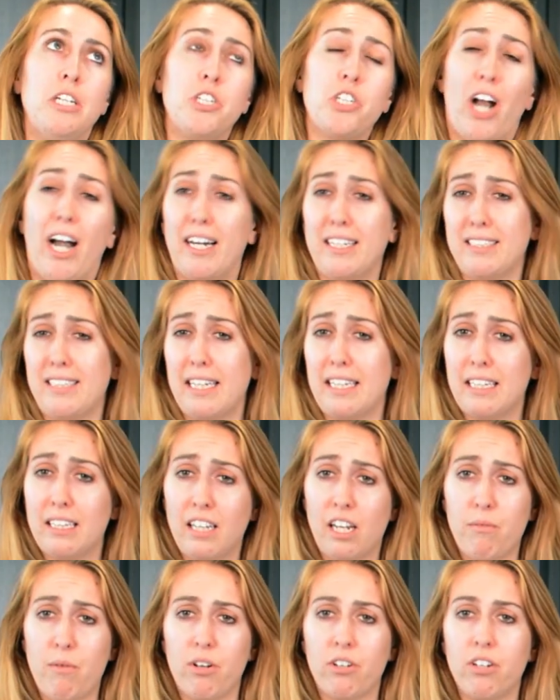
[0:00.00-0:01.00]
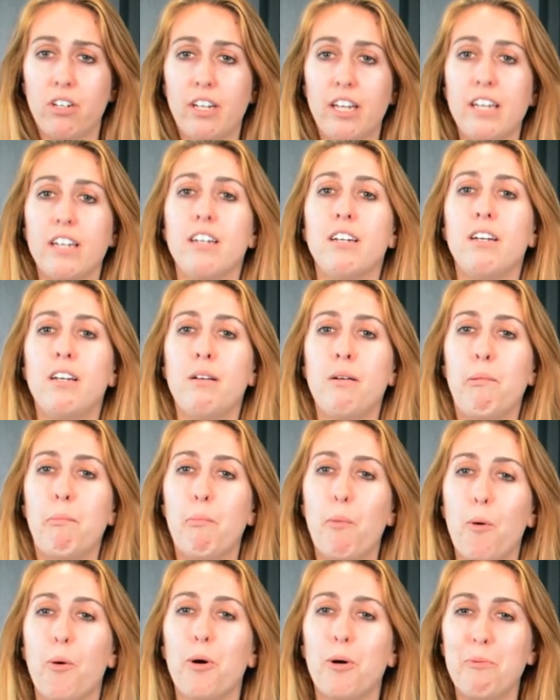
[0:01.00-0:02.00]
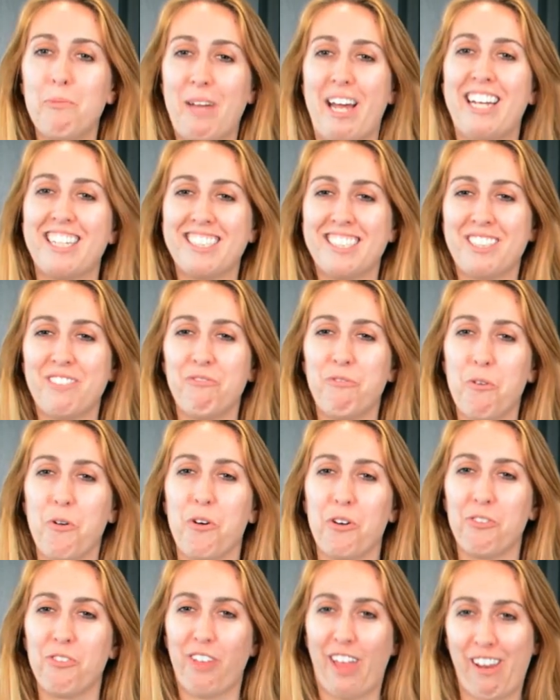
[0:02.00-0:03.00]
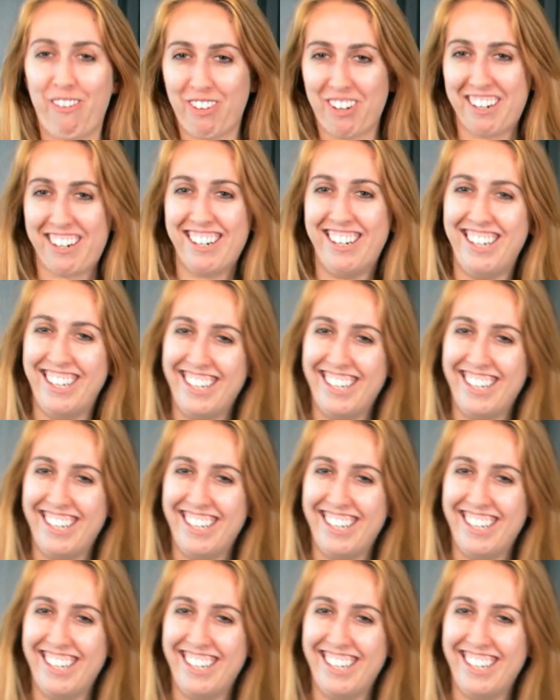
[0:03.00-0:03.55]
try to stay clean while cooking. More mess, more flavor.